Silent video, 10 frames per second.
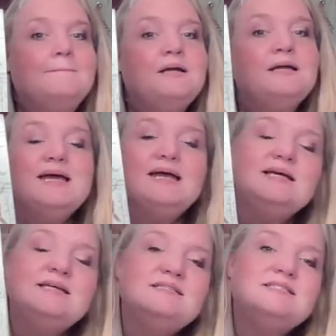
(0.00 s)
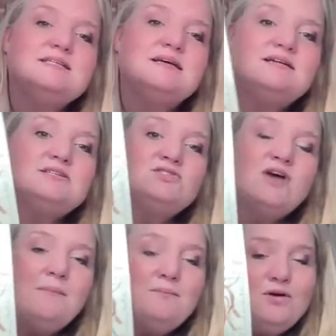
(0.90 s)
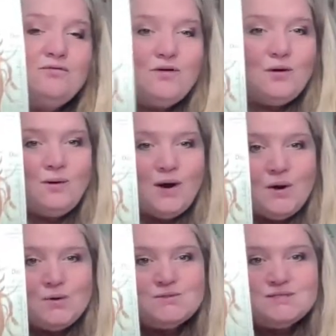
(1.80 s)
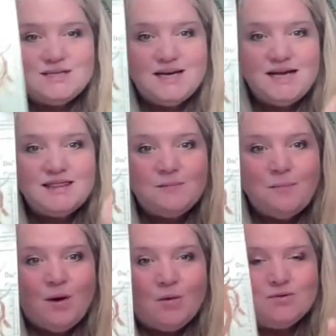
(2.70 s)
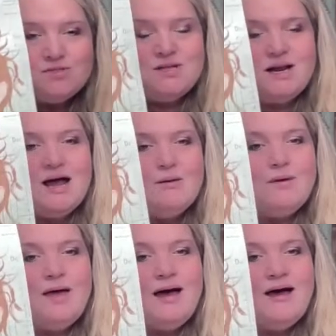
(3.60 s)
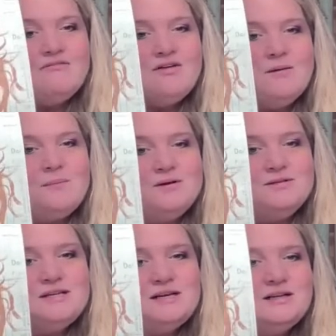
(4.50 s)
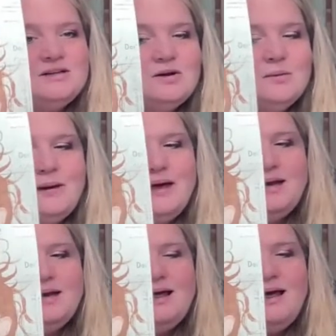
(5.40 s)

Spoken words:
please drop your photos in the post that I will have. I'll post it in a little bit.